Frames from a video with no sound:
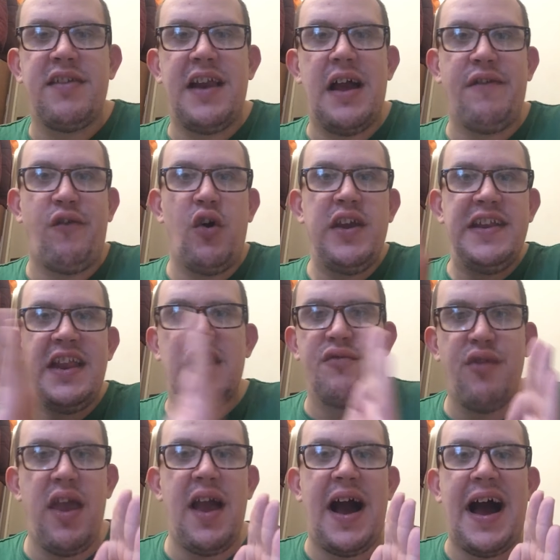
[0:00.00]
So therefore you need to
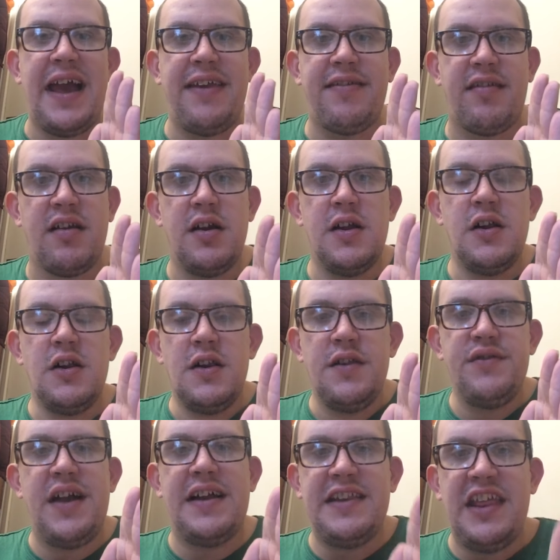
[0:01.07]
realise
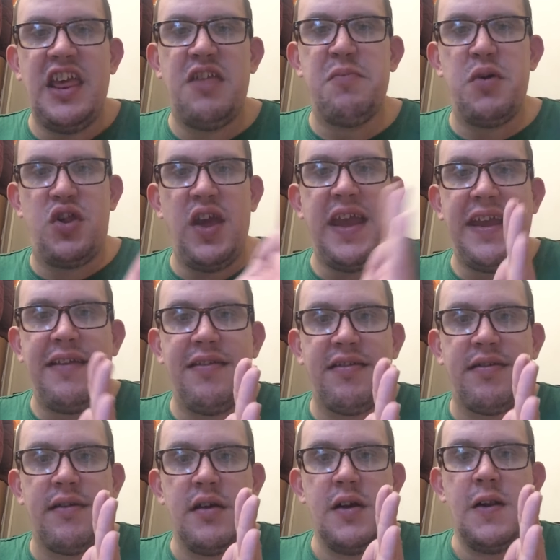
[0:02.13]
that these
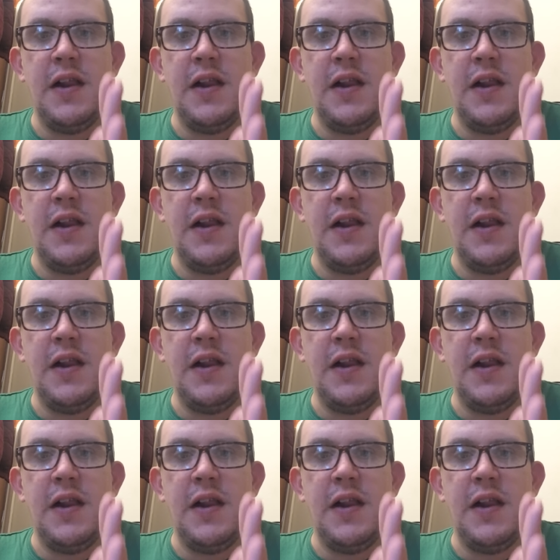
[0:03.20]
machines